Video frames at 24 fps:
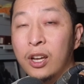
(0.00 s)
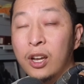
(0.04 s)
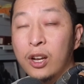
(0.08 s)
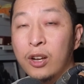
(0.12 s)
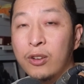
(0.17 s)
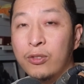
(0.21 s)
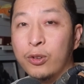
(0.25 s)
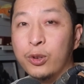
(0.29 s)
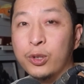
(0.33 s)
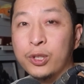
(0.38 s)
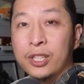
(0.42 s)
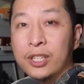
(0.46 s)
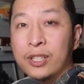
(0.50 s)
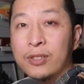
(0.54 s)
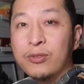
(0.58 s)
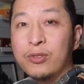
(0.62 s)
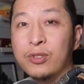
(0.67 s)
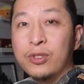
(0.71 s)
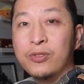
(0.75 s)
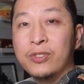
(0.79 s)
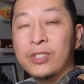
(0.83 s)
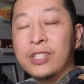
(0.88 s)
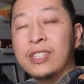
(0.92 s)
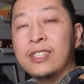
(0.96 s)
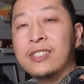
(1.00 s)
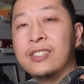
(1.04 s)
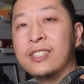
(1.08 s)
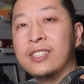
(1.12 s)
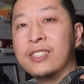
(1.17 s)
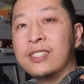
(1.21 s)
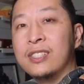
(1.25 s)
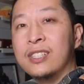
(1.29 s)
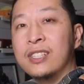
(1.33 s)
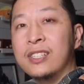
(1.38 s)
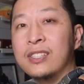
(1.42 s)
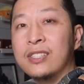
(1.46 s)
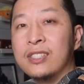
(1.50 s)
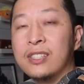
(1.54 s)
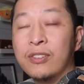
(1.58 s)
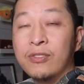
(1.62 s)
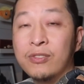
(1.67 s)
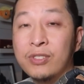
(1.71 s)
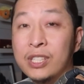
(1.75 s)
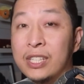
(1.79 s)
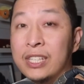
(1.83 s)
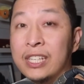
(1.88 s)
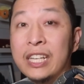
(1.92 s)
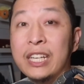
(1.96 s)
14, 15, 16,
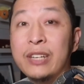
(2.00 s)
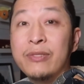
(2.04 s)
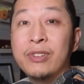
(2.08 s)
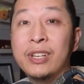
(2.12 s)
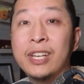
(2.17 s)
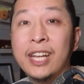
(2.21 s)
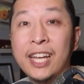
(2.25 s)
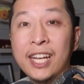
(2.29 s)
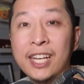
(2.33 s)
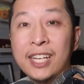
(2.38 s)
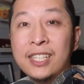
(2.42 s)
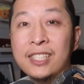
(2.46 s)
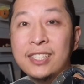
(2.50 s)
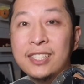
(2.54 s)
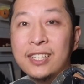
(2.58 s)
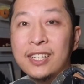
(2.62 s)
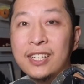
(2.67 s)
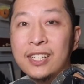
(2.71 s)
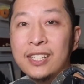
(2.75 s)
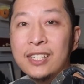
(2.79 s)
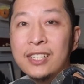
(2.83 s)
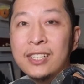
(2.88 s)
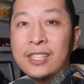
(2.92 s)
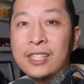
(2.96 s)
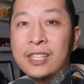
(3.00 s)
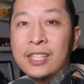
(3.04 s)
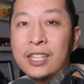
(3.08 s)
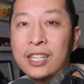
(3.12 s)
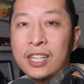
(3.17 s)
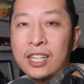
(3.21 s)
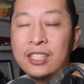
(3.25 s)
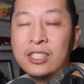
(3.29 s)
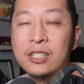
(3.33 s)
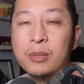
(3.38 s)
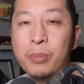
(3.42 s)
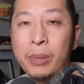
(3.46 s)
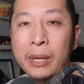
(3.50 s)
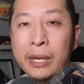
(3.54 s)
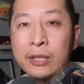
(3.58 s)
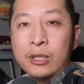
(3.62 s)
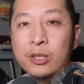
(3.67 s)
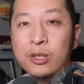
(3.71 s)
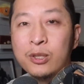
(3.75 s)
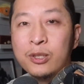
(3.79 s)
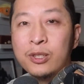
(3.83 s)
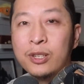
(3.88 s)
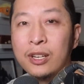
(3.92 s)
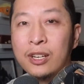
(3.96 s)
17, even 18, it
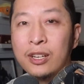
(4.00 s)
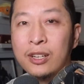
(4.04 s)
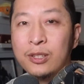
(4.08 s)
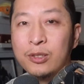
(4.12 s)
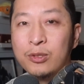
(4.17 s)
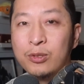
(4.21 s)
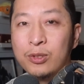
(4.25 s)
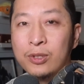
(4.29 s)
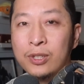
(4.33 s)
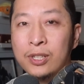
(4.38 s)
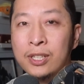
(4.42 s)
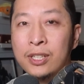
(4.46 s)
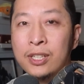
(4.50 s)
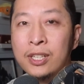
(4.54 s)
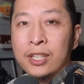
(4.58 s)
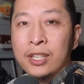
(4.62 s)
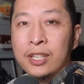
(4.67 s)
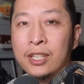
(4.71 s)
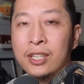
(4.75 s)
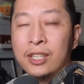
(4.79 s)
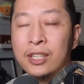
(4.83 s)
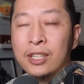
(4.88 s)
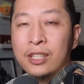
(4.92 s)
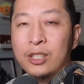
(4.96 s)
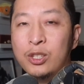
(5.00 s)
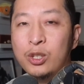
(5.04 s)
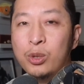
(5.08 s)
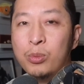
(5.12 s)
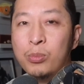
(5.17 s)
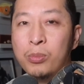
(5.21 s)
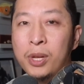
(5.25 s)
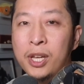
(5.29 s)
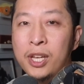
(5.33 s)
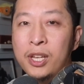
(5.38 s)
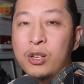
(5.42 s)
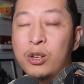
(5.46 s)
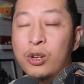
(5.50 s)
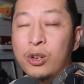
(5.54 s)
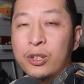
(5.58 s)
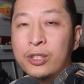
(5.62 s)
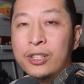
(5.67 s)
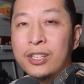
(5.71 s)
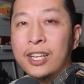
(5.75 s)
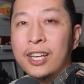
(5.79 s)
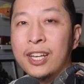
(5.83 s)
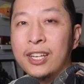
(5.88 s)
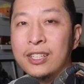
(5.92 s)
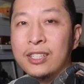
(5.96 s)
depends on the country, you may
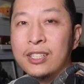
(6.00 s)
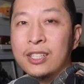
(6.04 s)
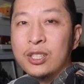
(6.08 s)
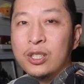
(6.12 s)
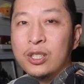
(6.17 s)
not get this